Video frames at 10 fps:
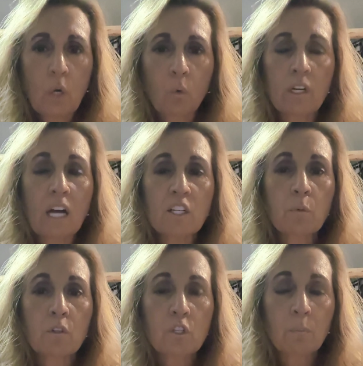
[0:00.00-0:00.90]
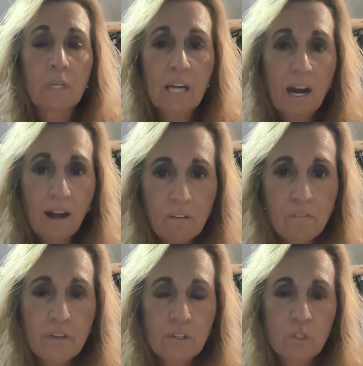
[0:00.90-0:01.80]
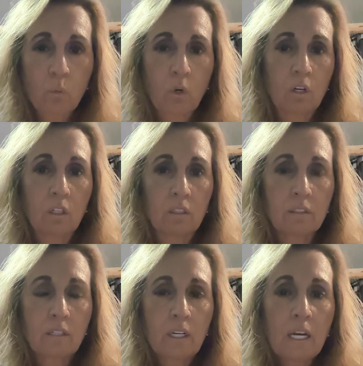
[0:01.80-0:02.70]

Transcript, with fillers: We're not supposed to be of this world.